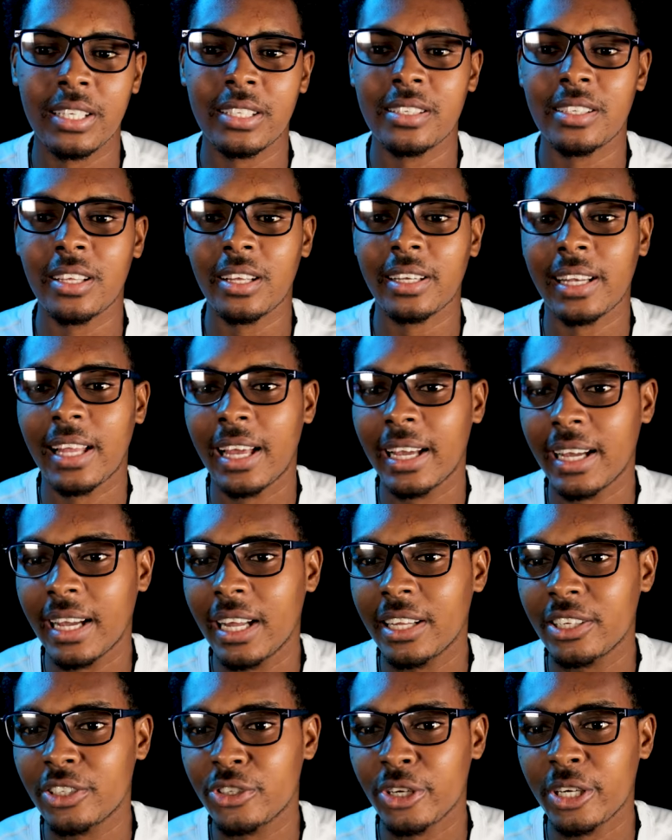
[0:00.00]
It's not like
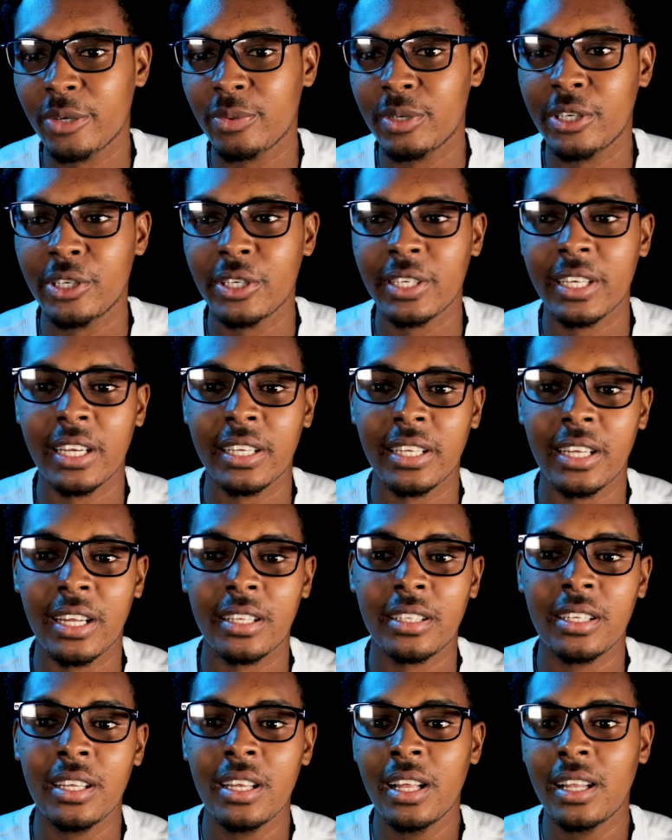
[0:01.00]
Android where you can
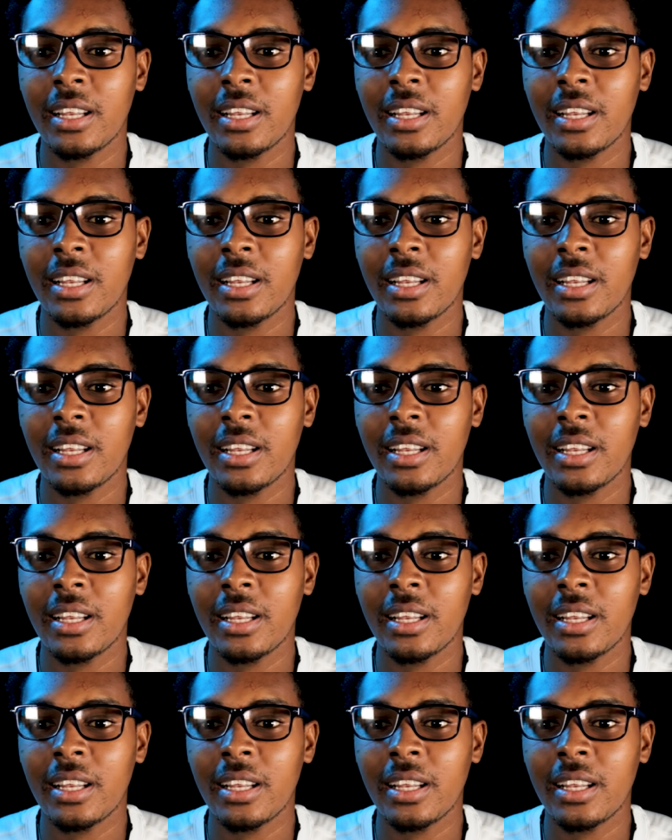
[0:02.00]
get